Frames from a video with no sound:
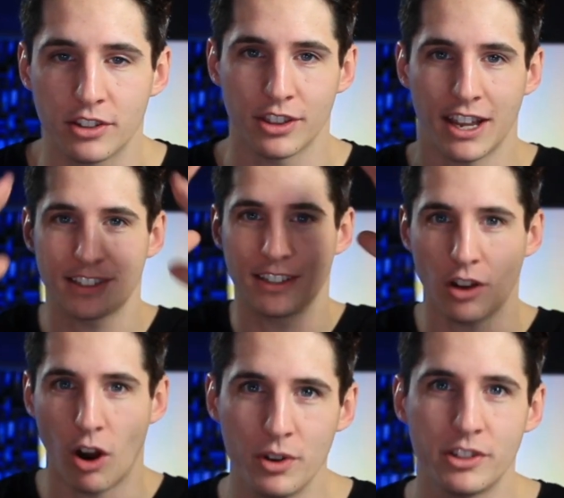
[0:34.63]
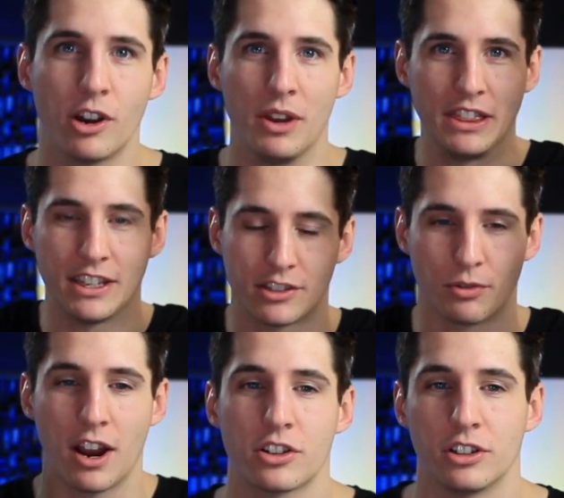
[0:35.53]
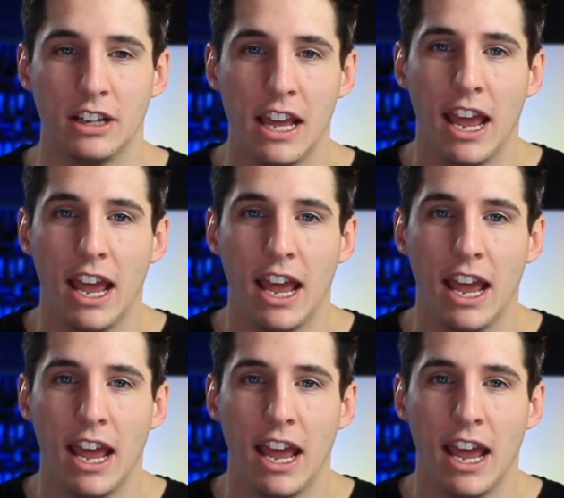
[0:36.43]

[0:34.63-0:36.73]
So it's always going in this direction.